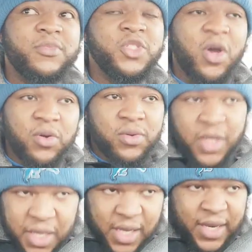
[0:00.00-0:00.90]
So
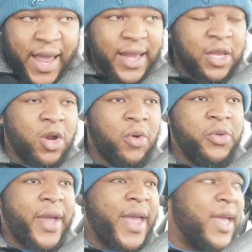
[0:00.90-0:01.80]
that you know
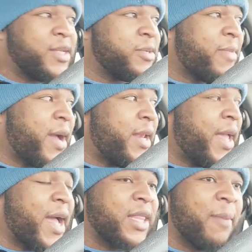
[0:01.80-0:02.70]
you can't hit somebody and
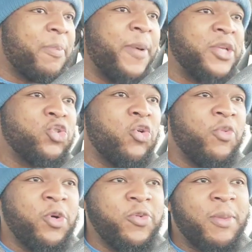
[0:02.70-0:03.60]
they got that perpetual
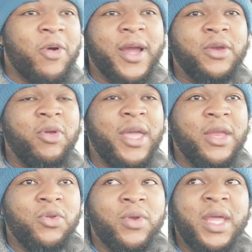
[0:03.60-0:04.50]
wound and Ryan know he
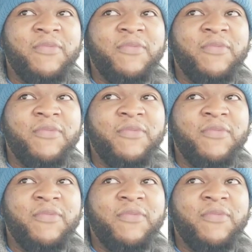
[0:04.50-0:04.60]
can't do nothing.